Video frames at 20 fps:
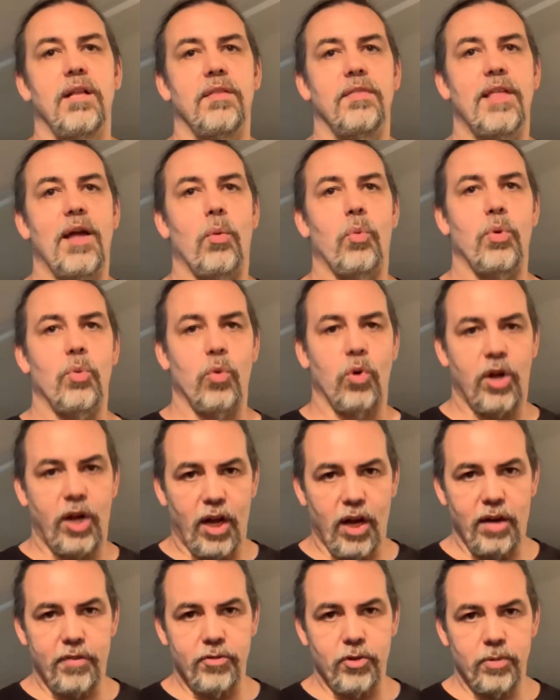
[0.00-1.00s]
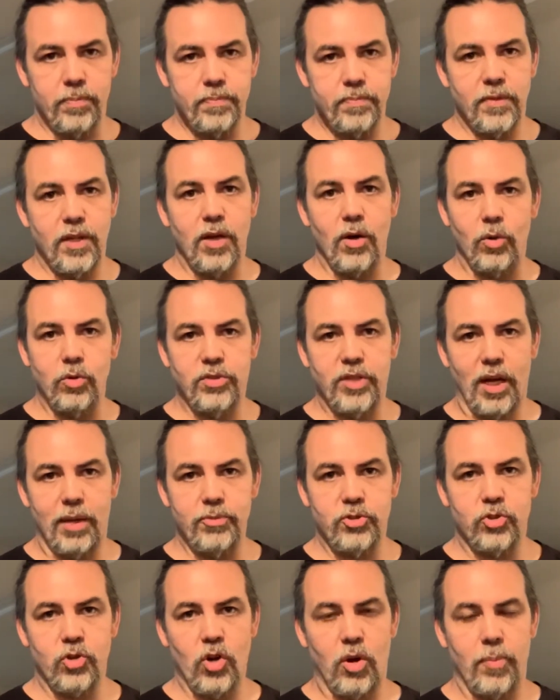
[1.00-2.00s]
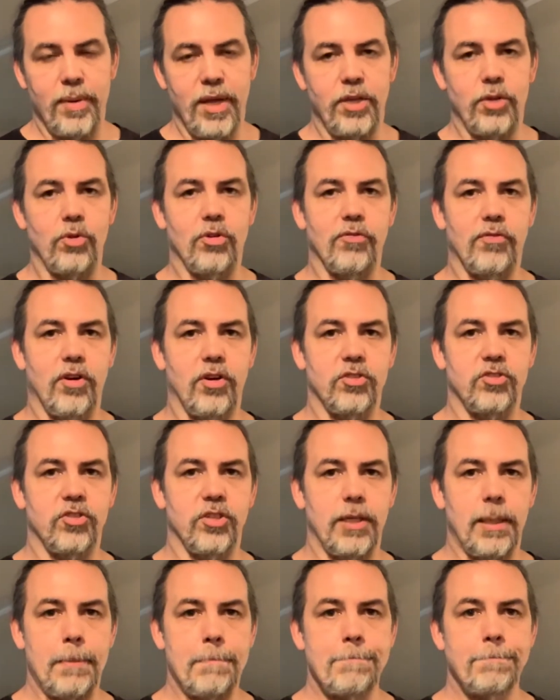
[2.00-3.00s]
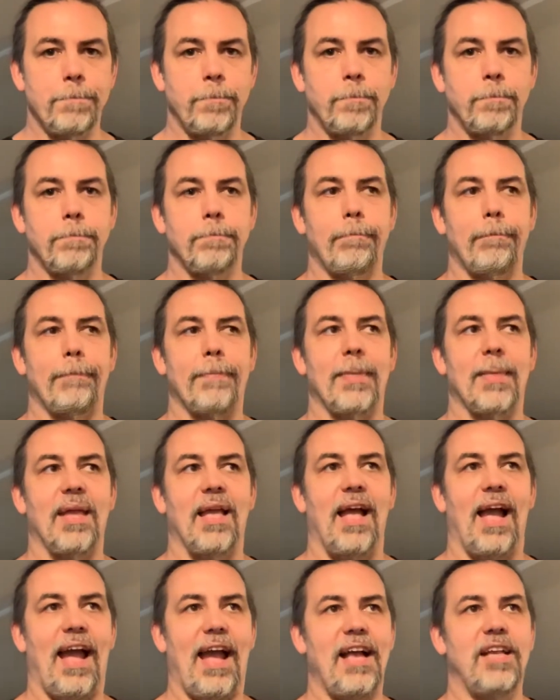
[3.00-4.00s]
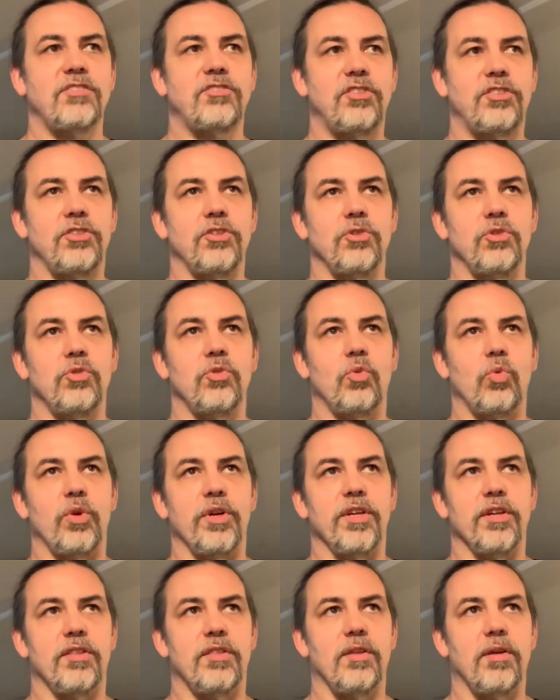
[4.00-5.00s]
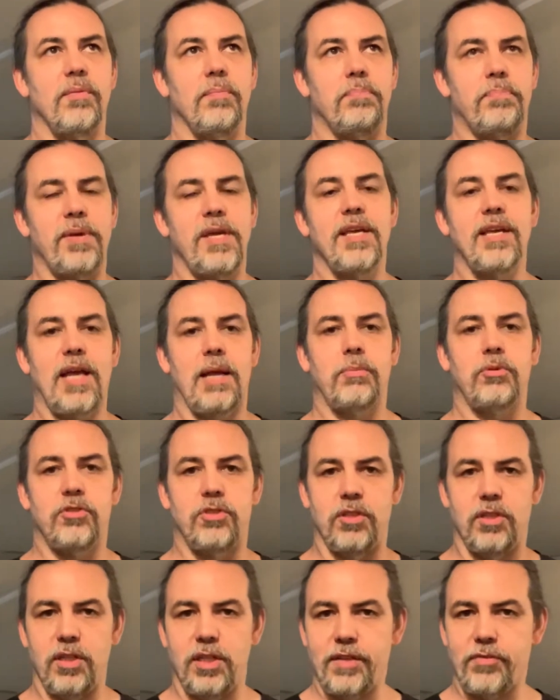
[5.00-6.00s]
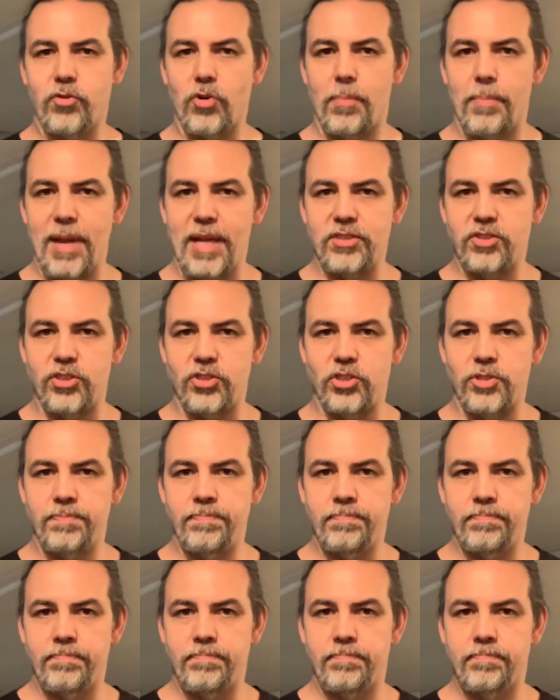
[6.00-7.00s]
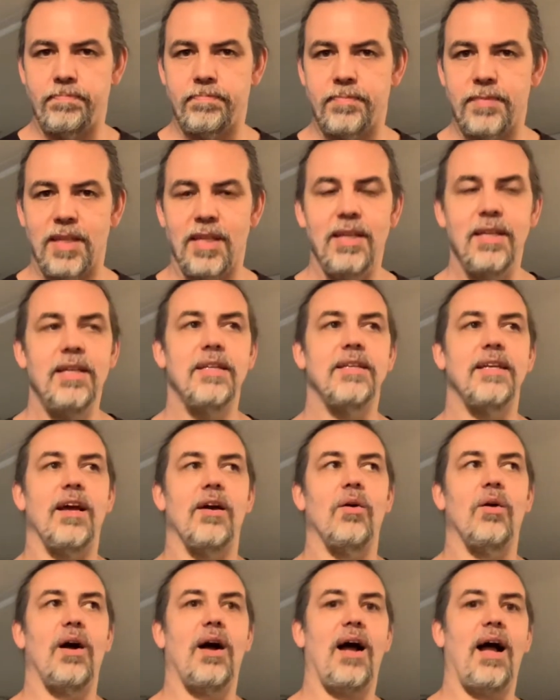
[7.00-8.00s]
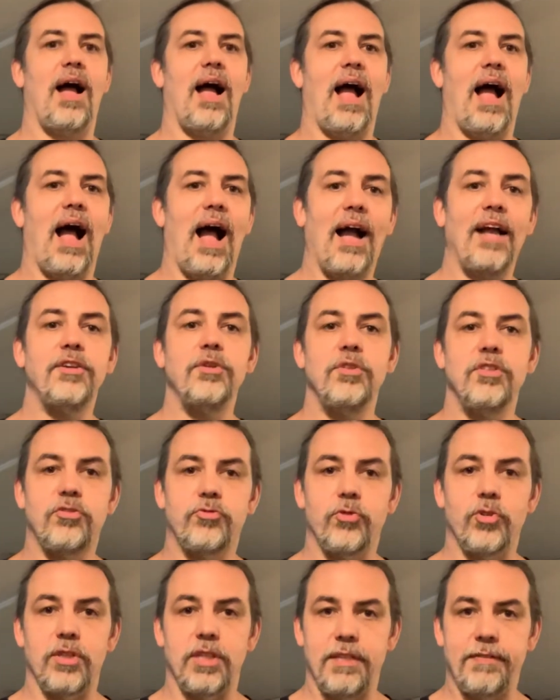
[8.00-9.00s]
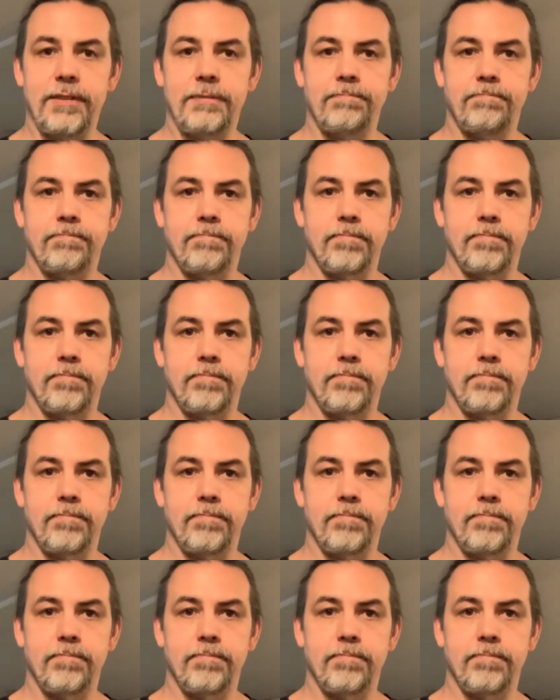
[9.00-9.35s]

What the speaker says: that we will cover at OldTime Strongman University has to do with being able to deliver a message. Now, I do this for a living.